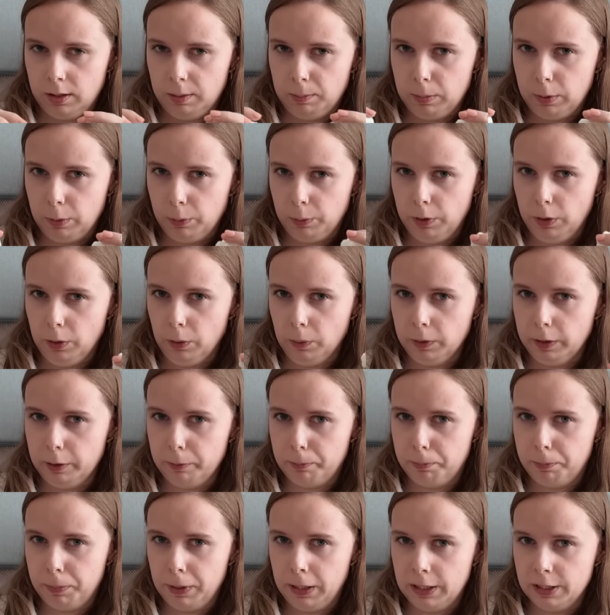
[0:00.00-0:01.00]
But we only
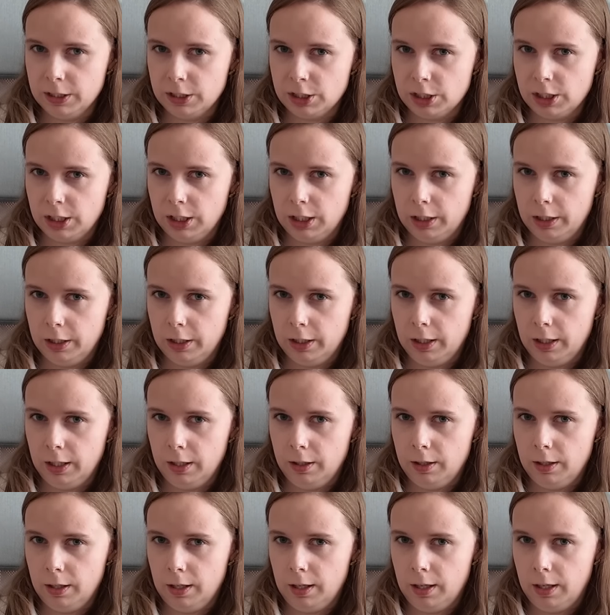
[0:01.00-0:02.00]
pinched it
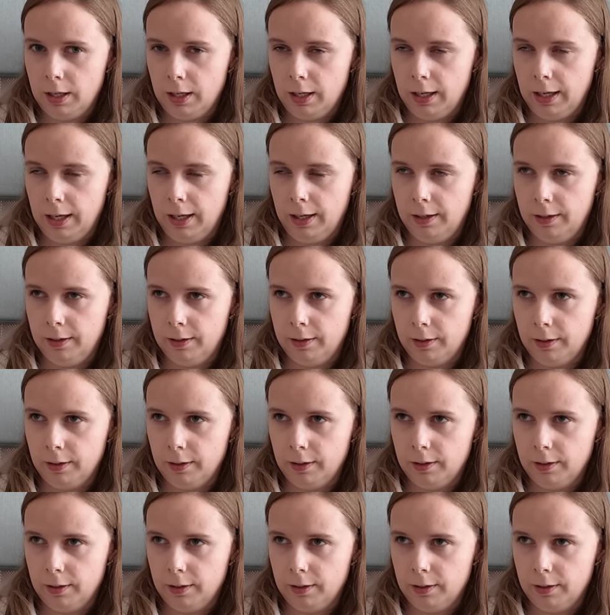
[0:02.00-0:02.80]
and